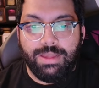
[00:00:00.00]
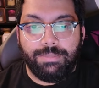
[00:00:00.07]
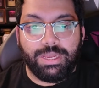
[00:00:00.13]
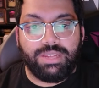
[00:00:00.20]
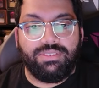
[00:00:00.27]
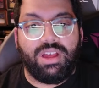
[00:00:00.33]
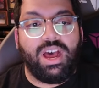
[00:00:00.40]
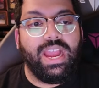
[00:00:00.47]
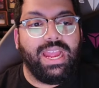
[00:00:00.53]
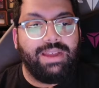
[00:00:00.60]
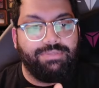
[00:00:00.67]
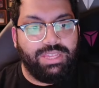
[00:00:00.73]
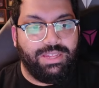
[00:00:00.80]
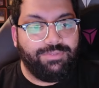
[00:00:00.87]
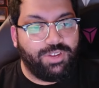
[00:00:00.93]
because I
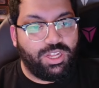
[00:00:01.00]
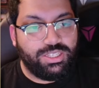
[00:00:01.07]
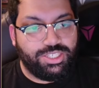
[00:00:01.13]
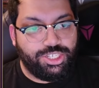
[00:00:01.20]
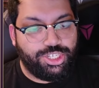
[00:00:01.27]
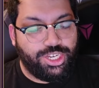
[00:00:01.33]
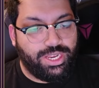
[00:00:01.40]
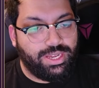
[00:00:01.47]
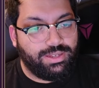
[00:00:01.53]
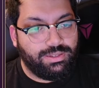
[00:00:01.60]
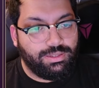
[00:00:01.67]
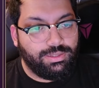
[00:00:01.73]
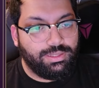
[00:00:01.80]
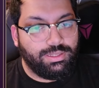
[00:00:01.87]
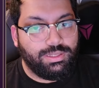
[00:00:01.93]
have the advantage here.
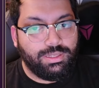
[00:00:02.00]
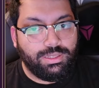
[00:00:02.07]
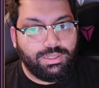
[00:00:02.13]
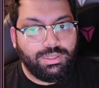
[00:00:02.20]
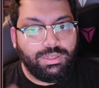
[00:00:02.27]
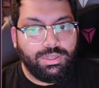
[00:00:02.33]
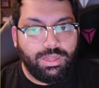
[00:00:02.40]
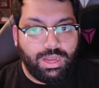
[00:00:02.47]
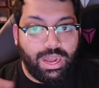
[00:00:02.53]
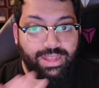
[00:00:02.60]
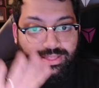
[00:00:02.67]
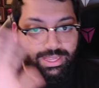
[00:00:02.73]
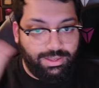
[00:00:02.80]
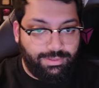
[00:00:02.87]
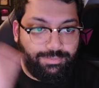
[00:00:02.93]
I
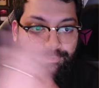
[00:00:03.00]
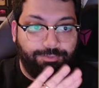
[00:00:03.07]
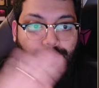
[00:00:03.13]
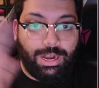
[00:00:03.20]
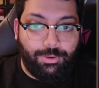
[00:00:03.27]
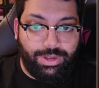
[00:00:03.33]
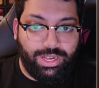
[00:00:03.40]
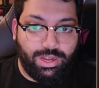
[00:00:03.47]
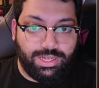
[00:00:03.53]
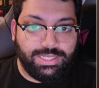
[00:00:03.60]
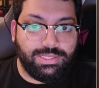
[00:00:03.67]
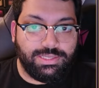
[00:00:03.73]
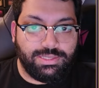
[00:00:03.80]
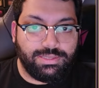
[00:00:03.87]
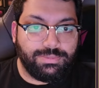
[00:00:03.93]
think very
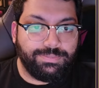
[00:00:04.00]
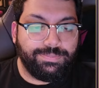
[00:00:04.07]
nice.